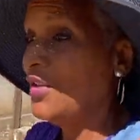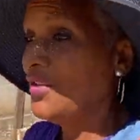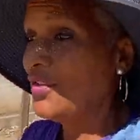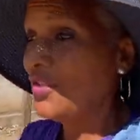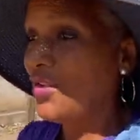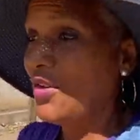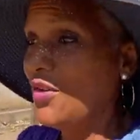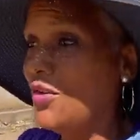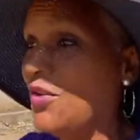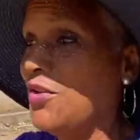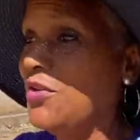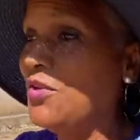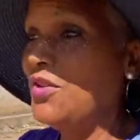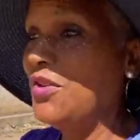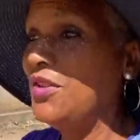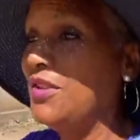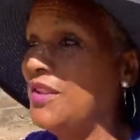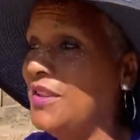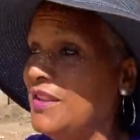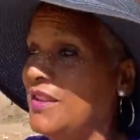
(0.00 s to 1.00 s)
So
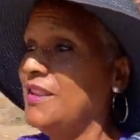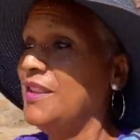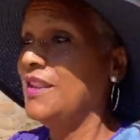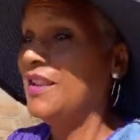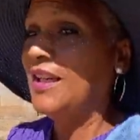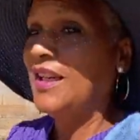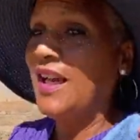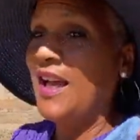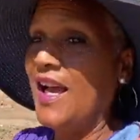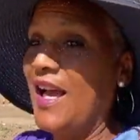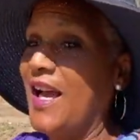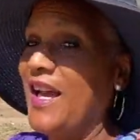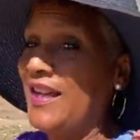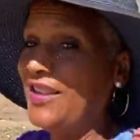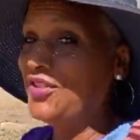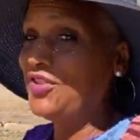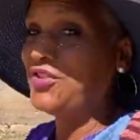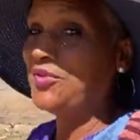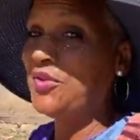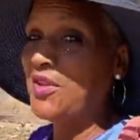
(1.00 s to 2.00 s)
I
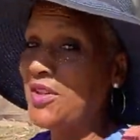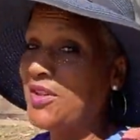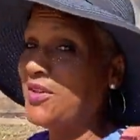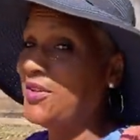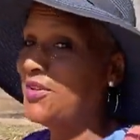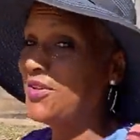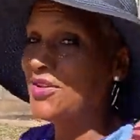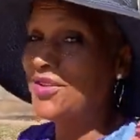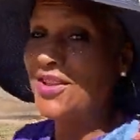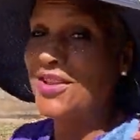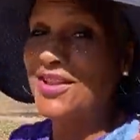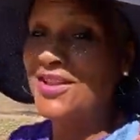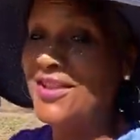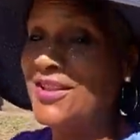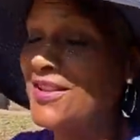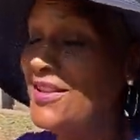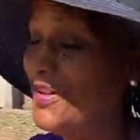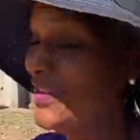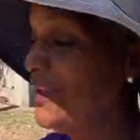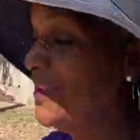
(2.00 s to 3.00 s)
struggled
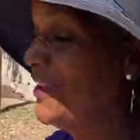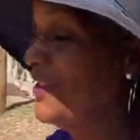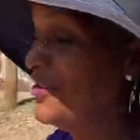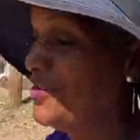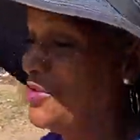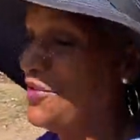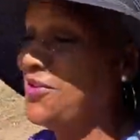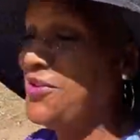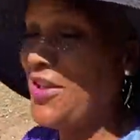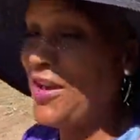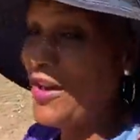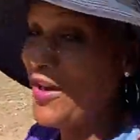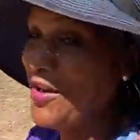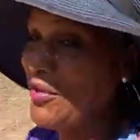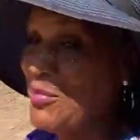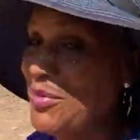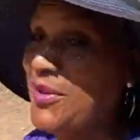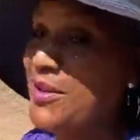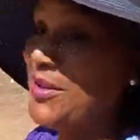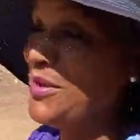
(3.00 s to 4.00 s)

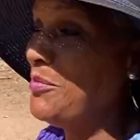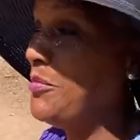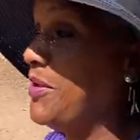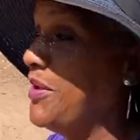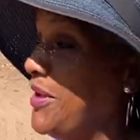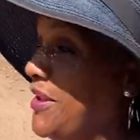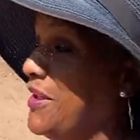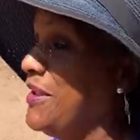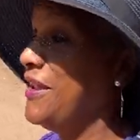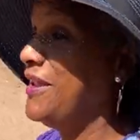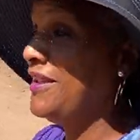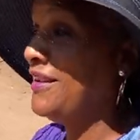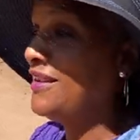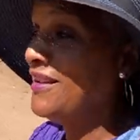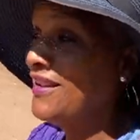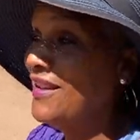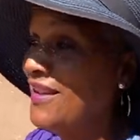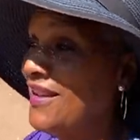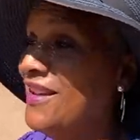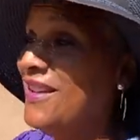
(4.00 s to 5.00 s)
terribly in the beginning.
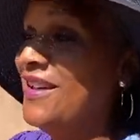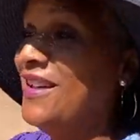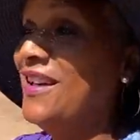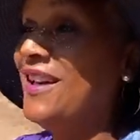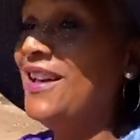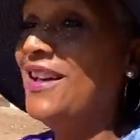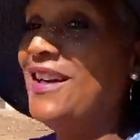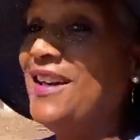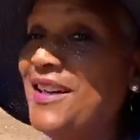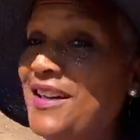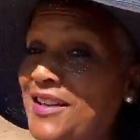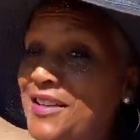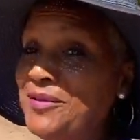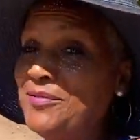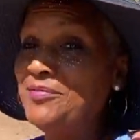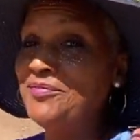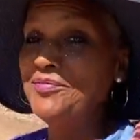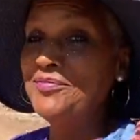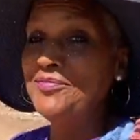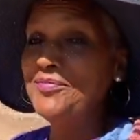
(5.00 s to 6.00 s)
I
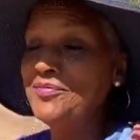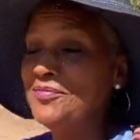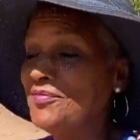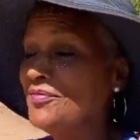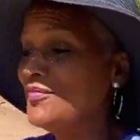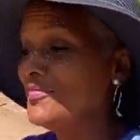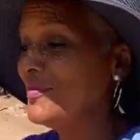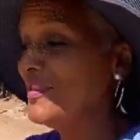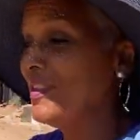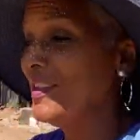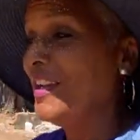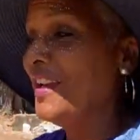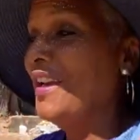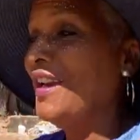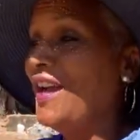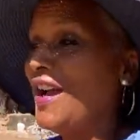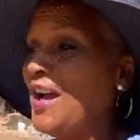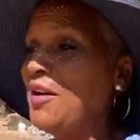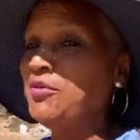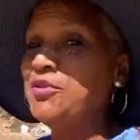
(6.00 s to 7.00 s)

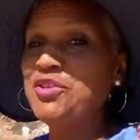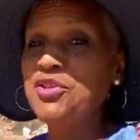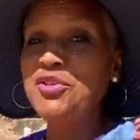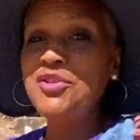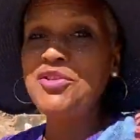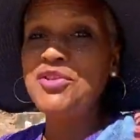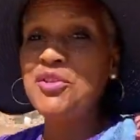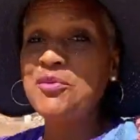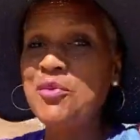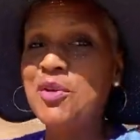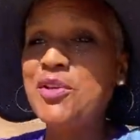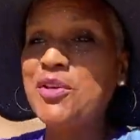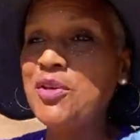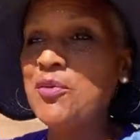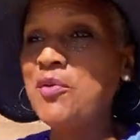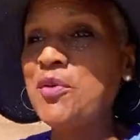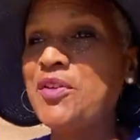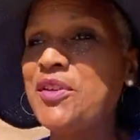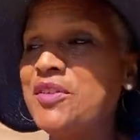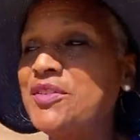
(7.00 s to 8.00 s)
was used to working
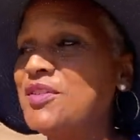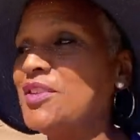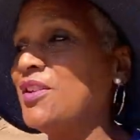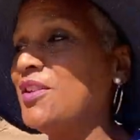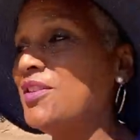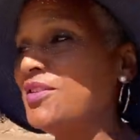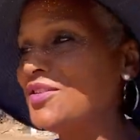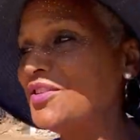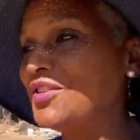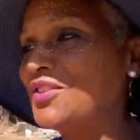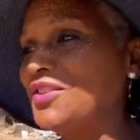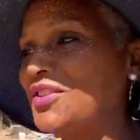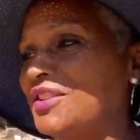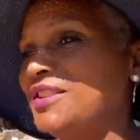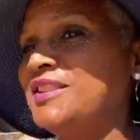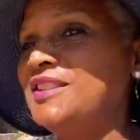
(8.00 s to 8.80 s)
with adults,